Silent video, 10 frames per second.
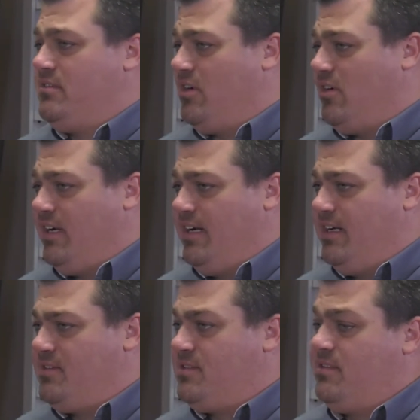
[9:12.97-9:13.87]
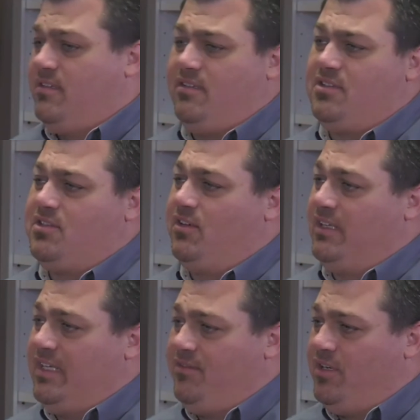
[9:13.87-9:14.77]
tardiness, the
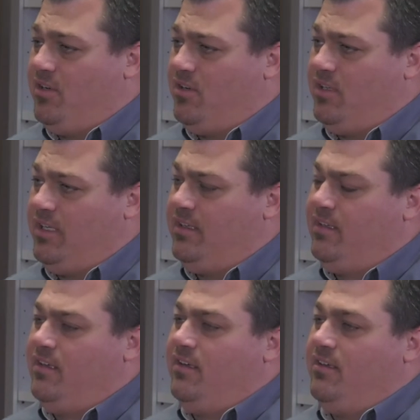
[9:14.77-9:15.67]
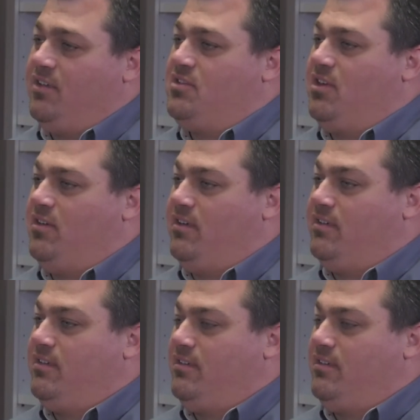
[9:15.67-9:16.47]
student leaving early, the student